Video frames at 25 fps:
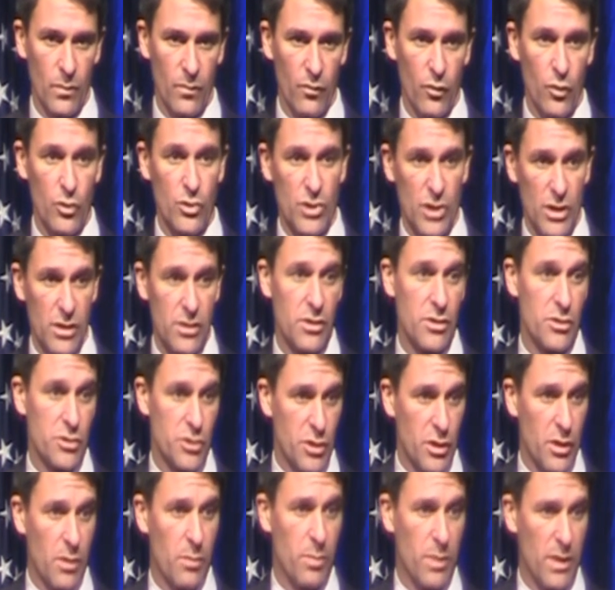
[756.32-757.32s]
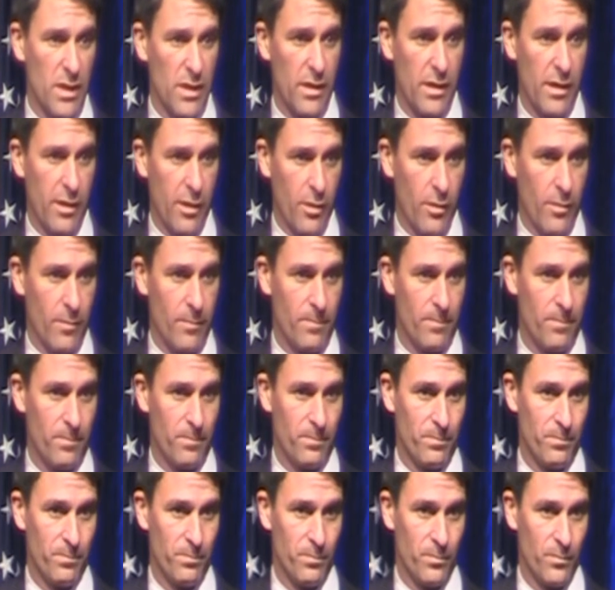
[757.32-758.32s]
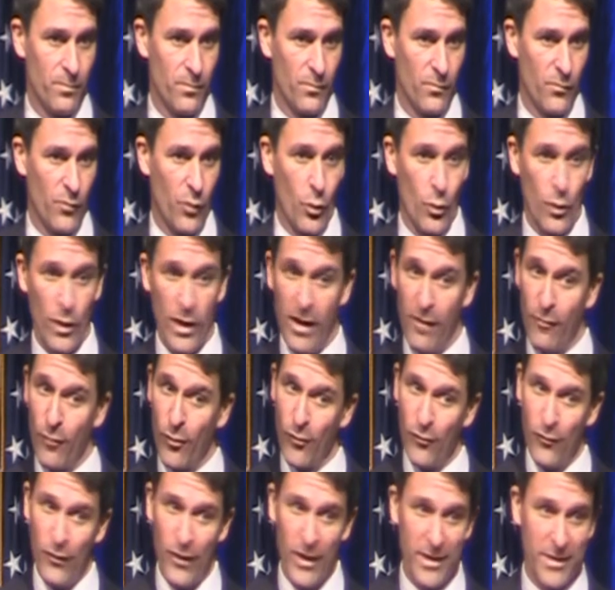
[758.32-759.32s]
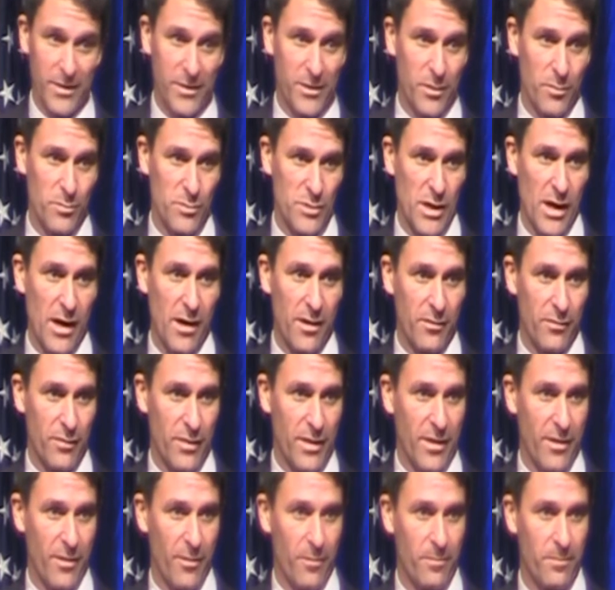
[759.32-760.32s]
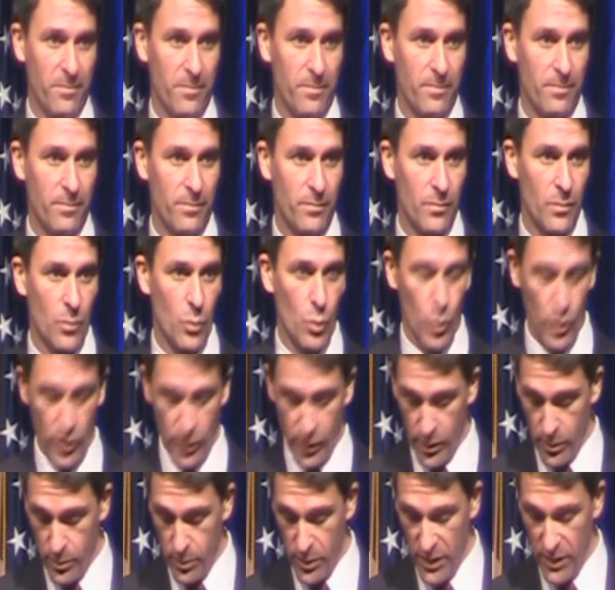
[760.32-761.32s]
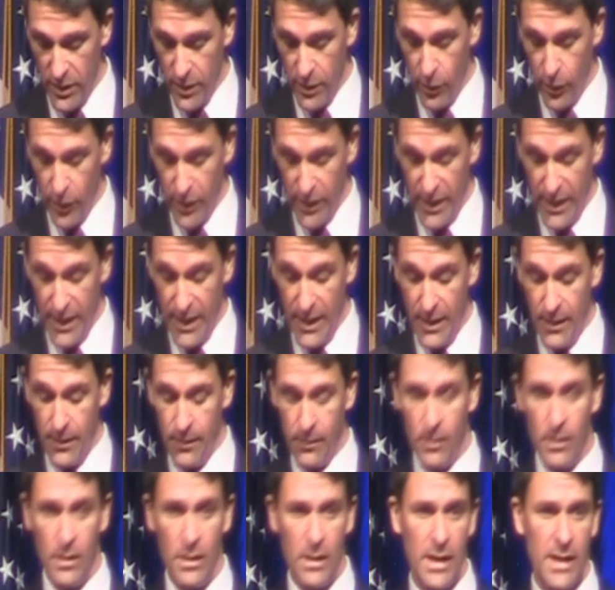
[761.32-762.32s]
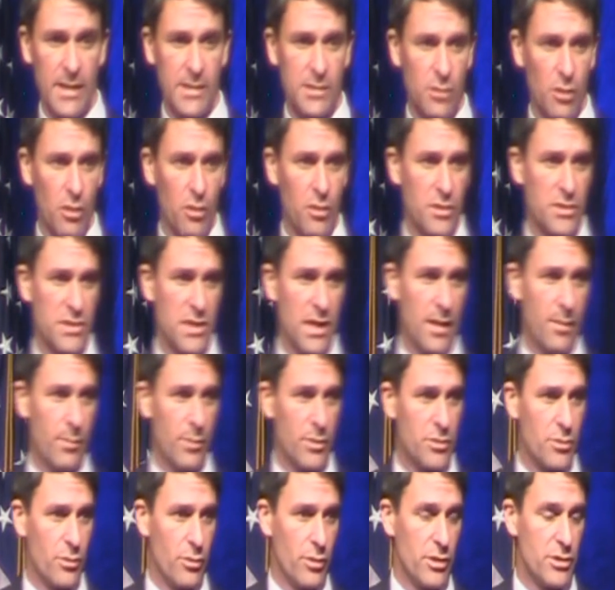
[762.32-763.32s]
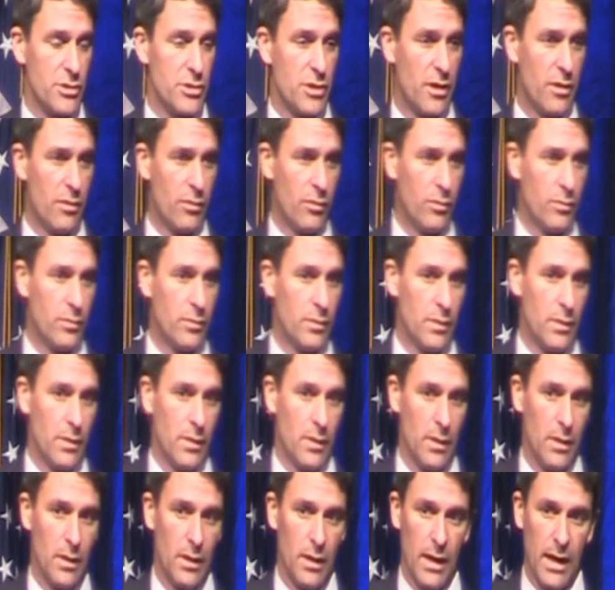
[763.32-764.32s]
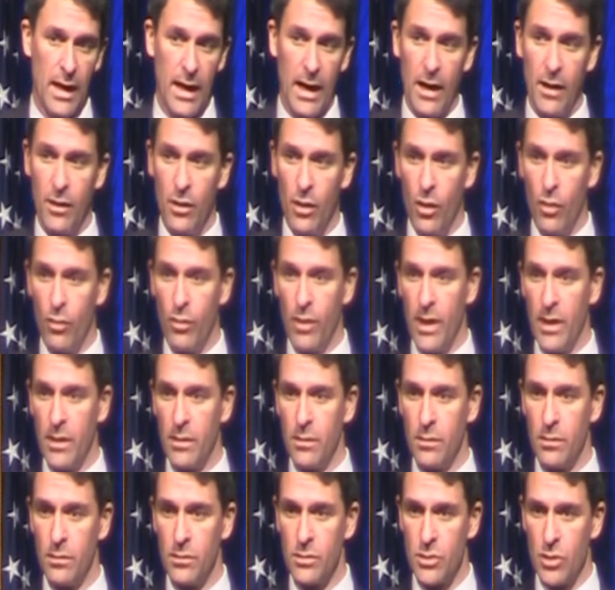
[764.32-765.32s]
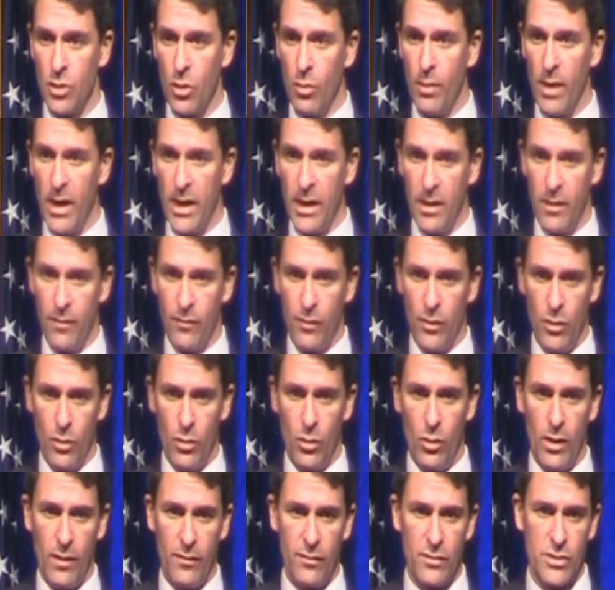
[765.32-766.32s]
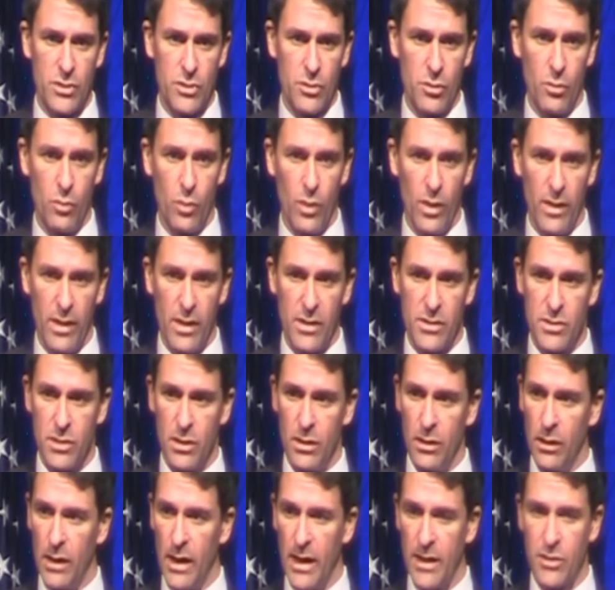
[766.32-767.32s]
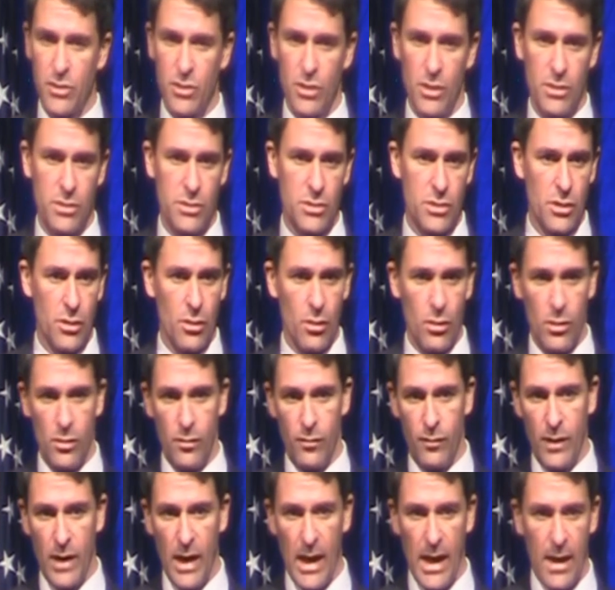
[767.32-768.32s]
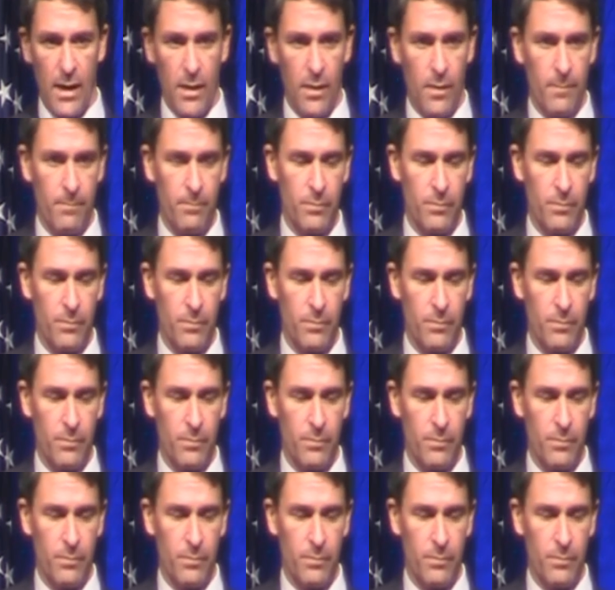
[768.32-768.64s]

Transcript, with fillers: Virginia is going to be there for whatever fight comes out of there. We're going to be there again as long as I'm Attorney General. And I know that so many of you have stood with us in elections. You know, you've got